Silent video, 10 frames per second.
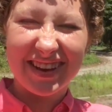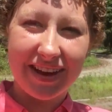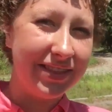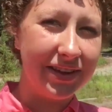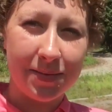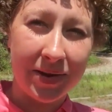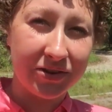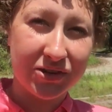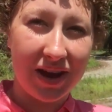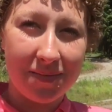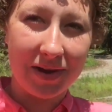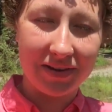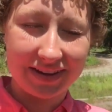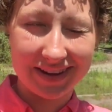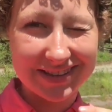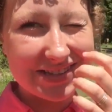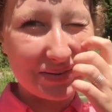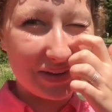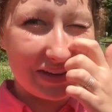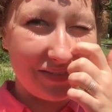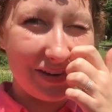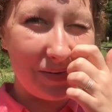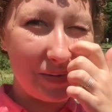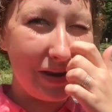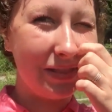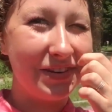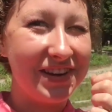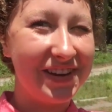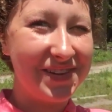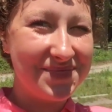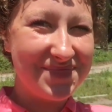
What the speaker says: I thought I better try them out again, so we're giving them another go.